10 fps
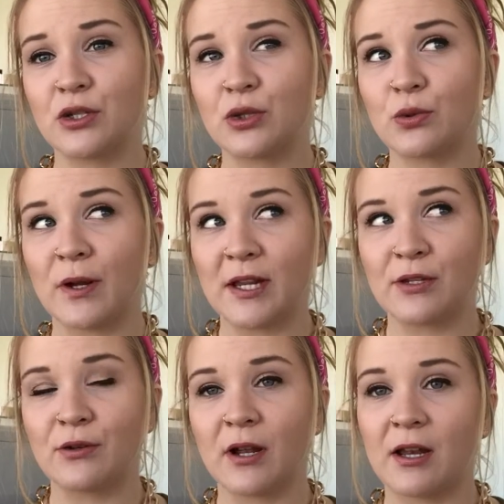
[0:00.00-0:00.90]

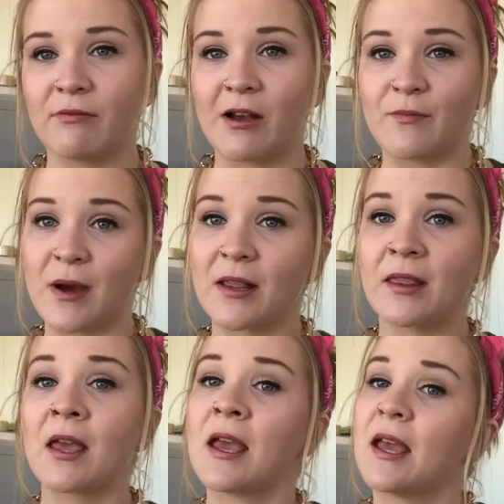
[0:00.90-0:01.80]
$22.95 a month.
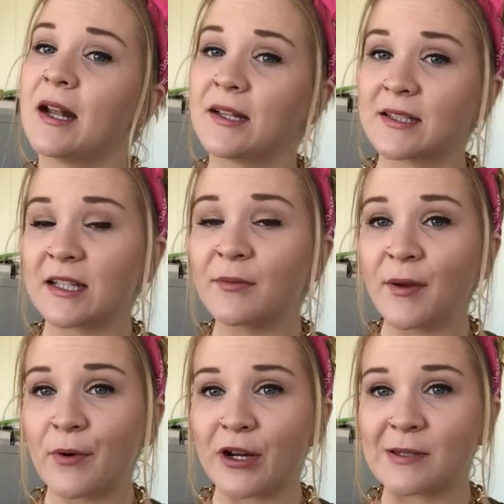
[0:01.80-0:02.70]
It is a little
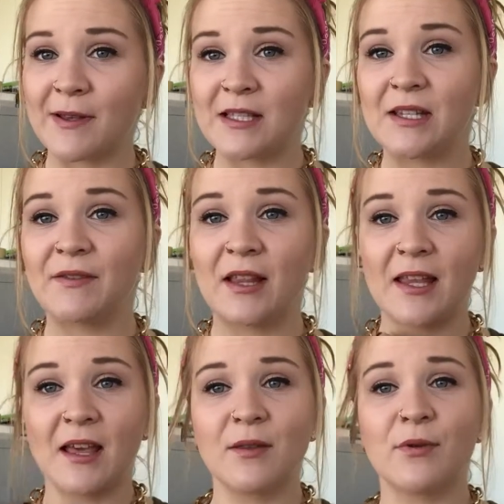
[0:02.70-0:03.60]
bit more expensive than
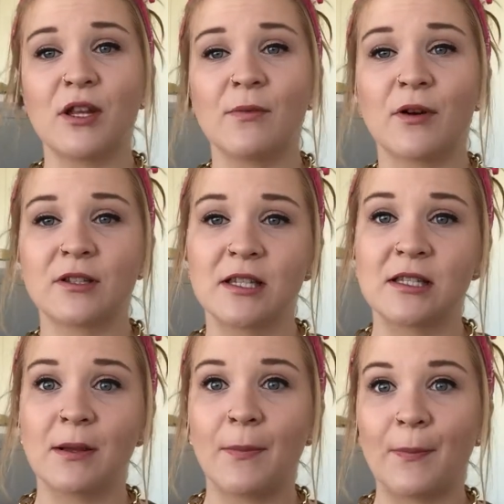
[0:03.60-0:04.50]
the other beauty
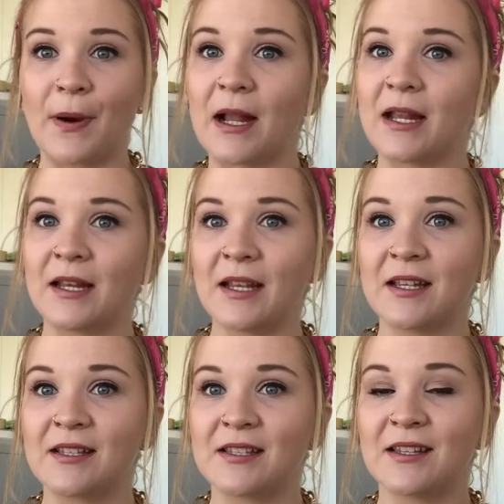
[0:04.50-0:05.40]
boxes, but it
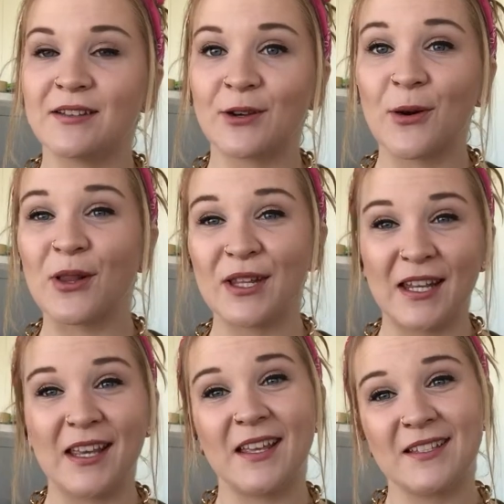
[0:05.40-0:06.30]
is, the
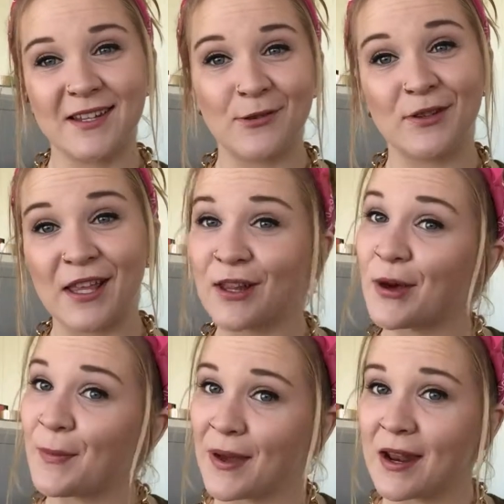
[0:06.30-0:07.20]
quality is generally a
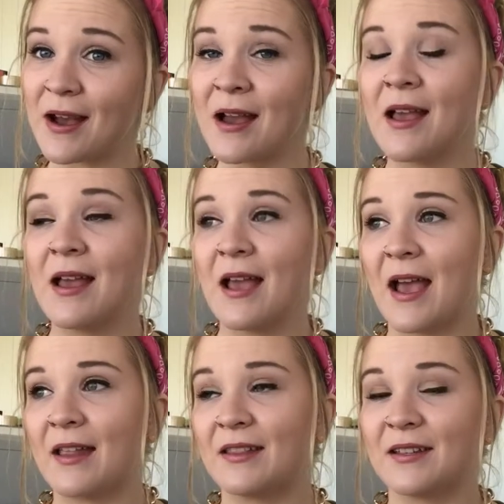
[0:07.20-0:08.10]
lot better,
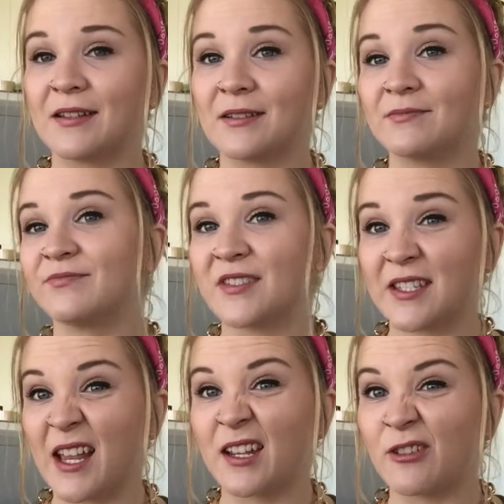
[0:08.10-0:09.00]
and the
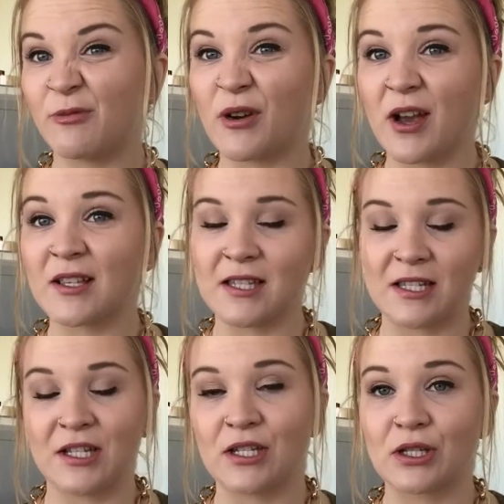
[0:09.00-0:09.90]
standard of products
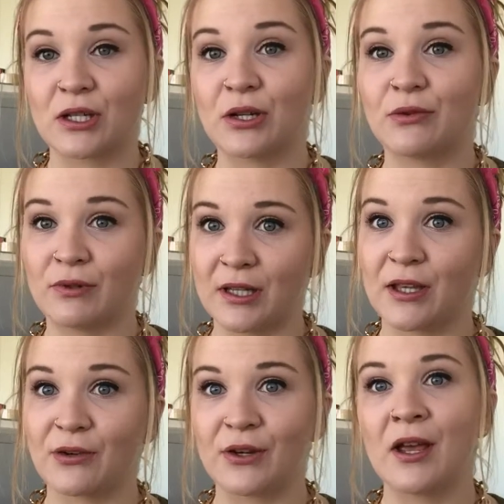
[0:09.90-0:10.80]
is just really
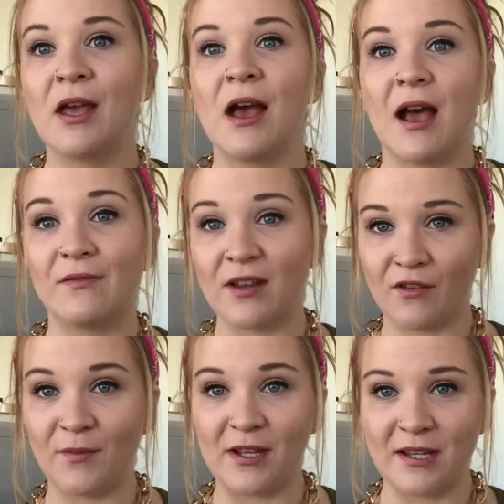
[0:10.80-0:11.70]
good. I've
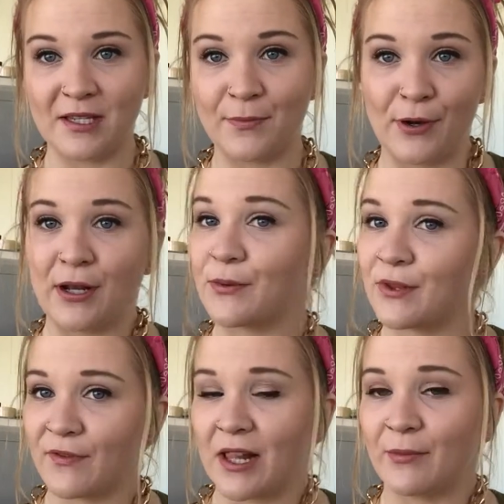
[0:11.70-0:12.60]
never been disappointed with
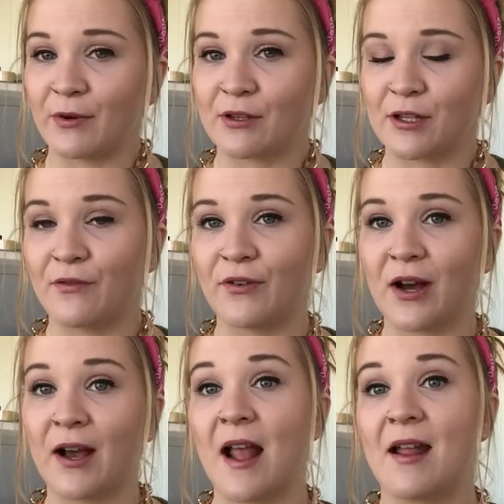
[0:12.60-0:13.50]
the Violet Box so
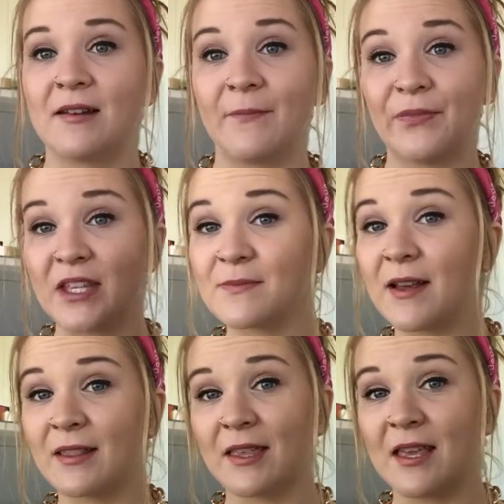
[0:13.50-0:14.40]
far, and this
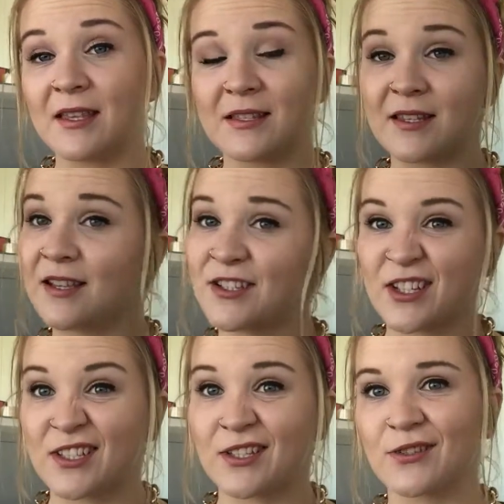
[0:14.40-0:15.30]
month is
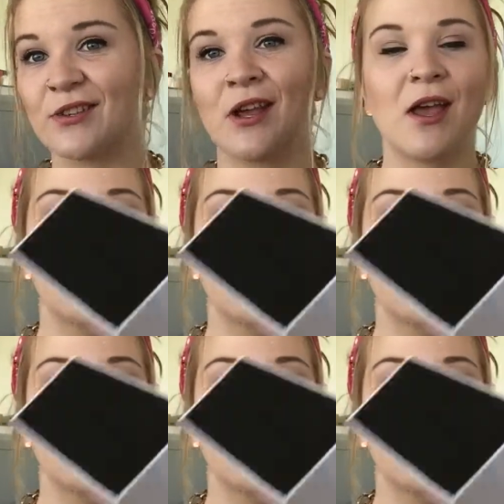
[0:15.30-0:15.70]
just as good.